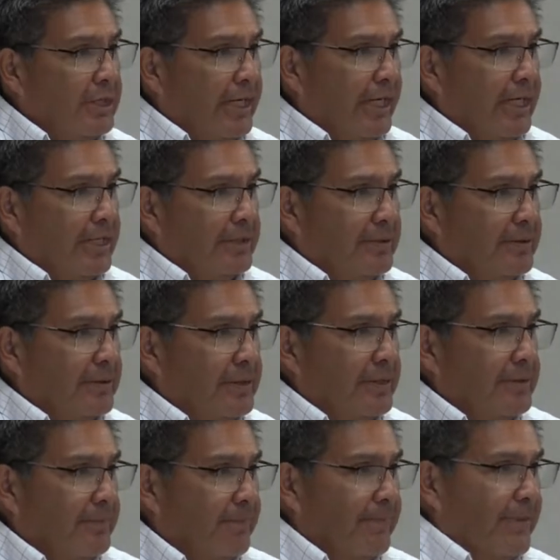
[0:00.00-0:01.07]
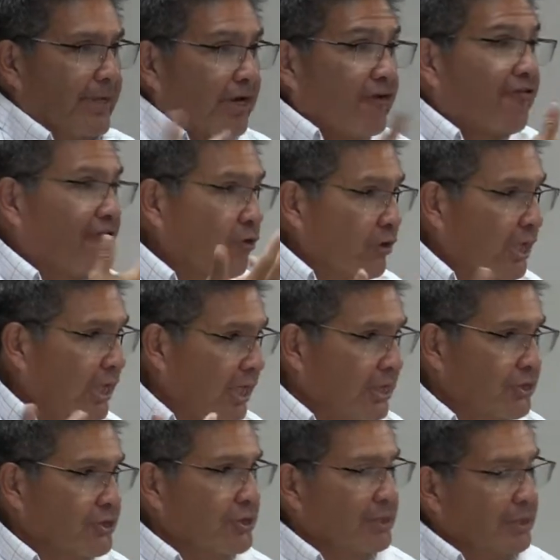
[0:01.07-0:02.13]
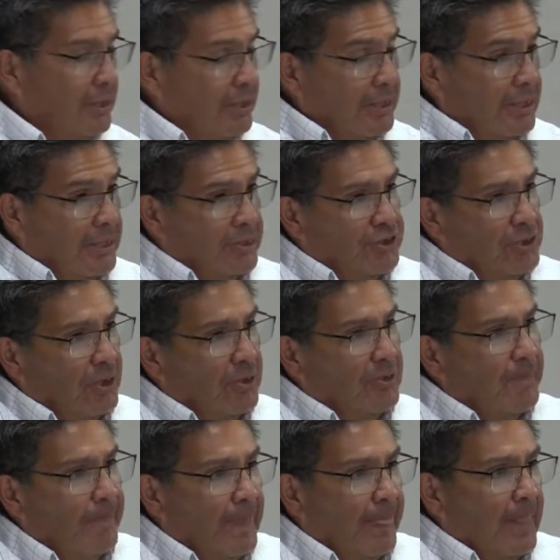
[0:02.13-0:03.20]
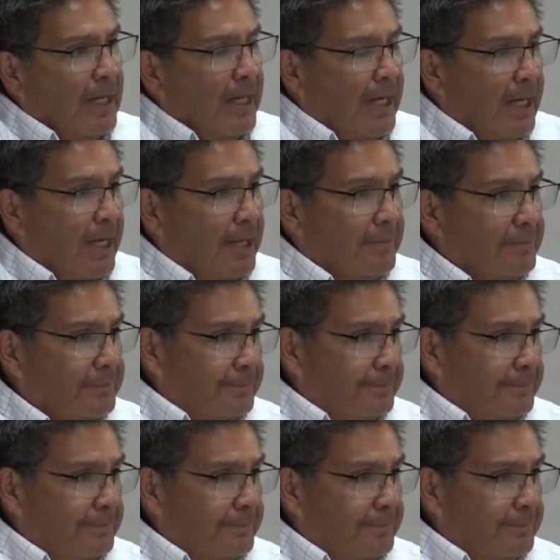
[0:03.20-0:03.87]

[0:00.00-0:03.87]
And they're for us. And so, um,